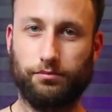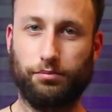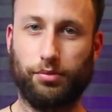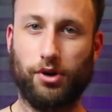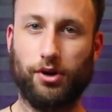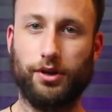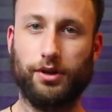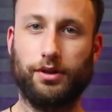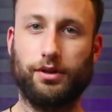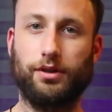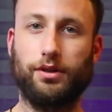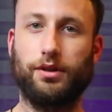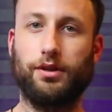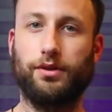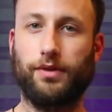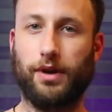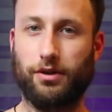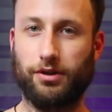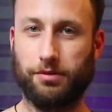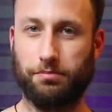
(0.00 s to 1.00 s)
But
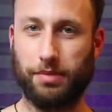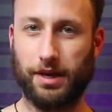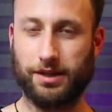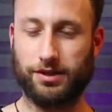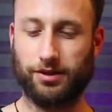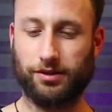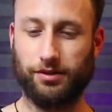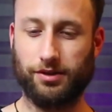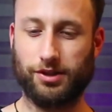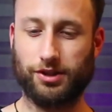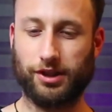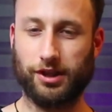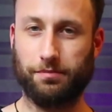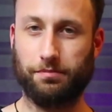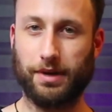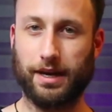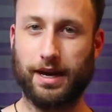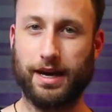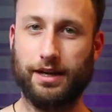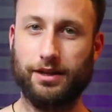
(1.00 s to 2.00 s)
if I were to basically skip
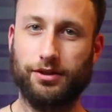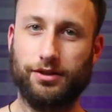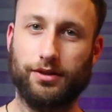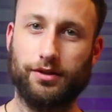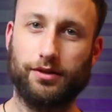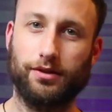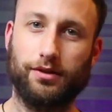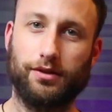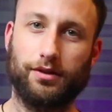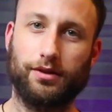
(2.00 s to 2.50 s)
ahead to